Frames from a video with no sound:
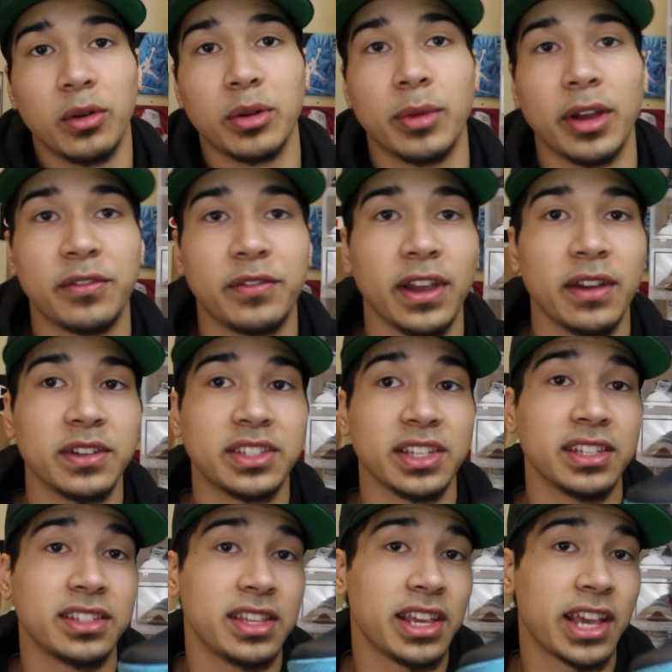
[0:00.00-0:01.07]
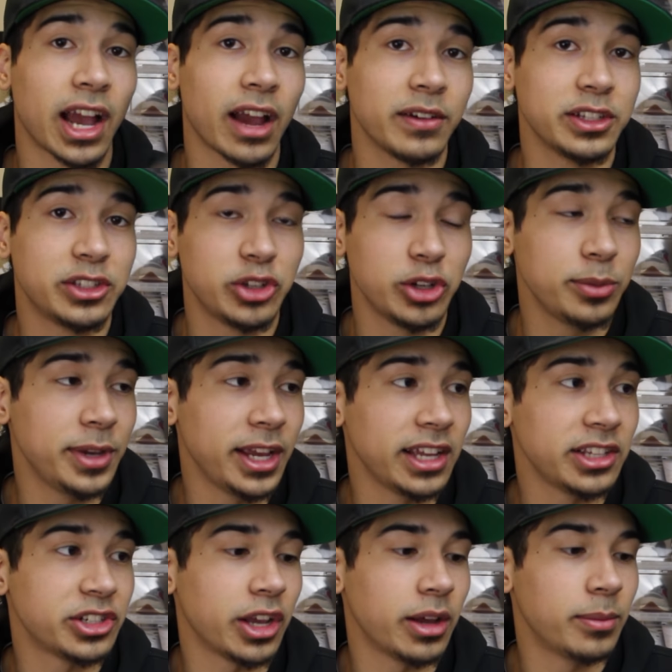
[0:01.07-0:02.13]
One of my favorites is the Kyrie two B
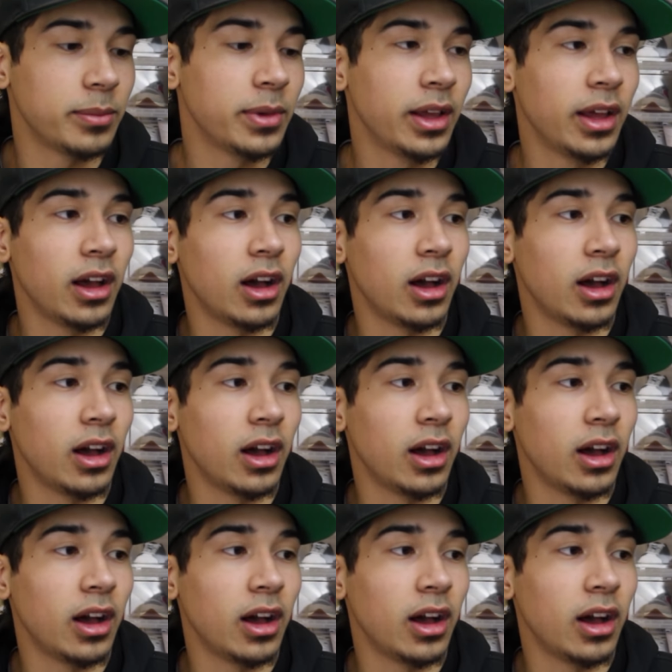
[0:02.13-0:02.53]
H M.